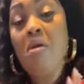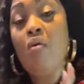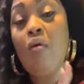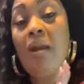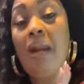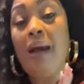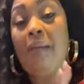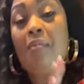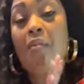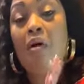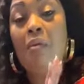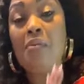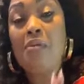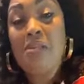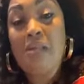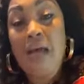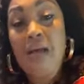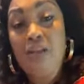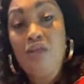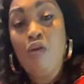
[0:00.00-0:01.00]
Me, when I'm
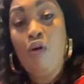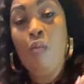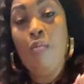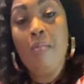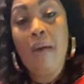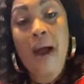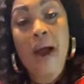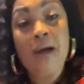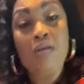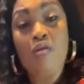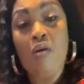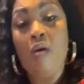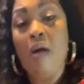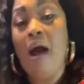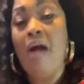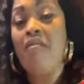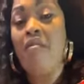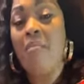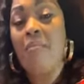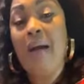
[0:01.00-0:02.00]
upset or mad
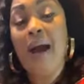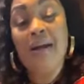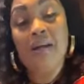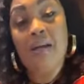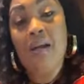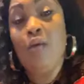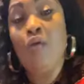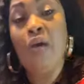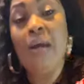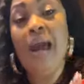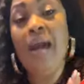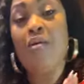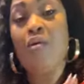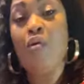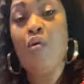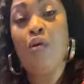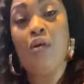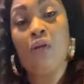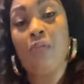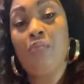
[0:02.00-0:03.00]
or have a bad day, when I
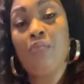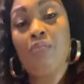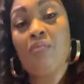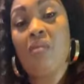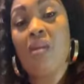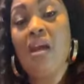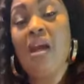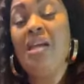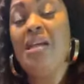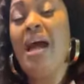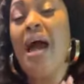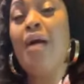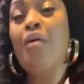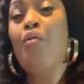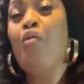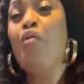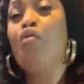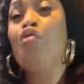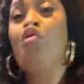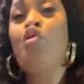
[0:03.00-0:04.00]
cook, either
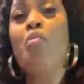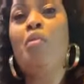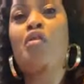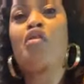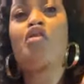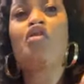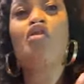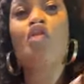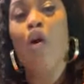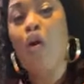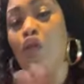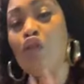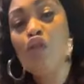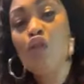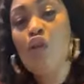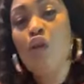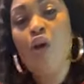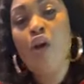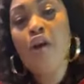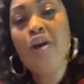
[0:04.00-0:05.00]
I cook too much
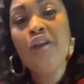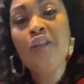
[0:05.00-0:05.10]
salt